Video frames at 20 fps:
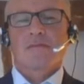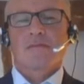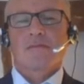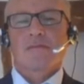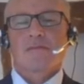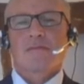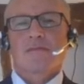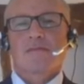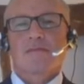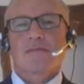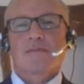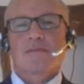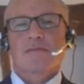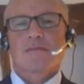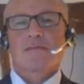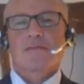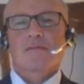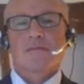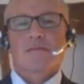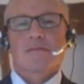
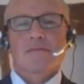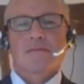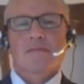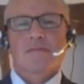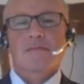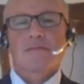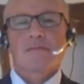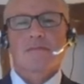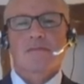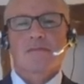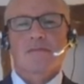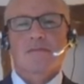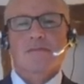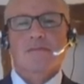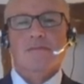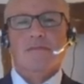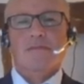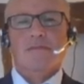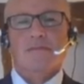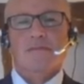
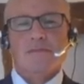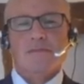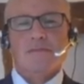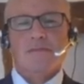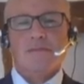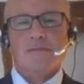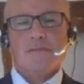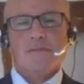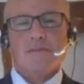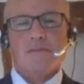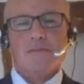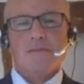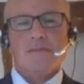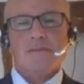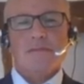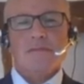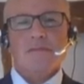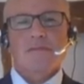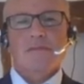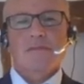
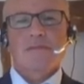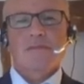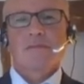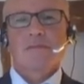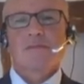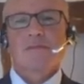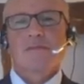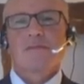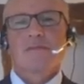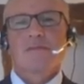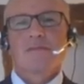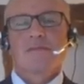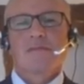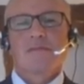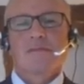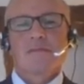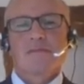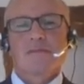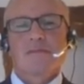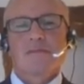
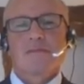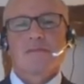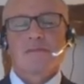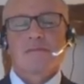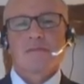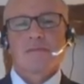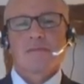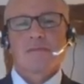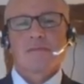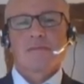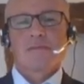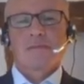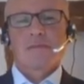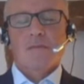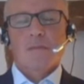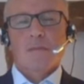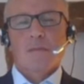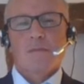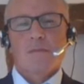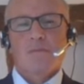
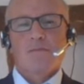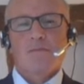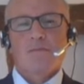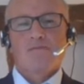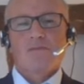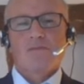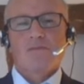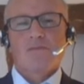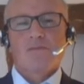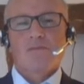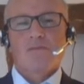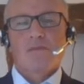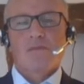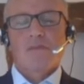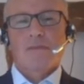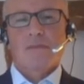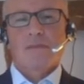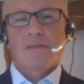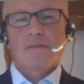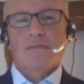
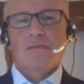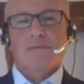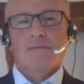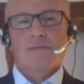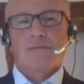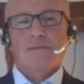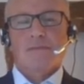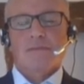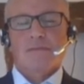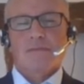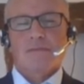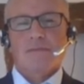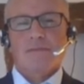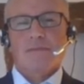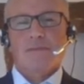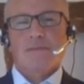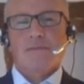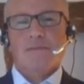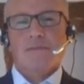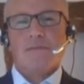
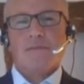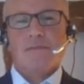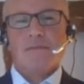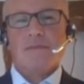This person isn't speaking.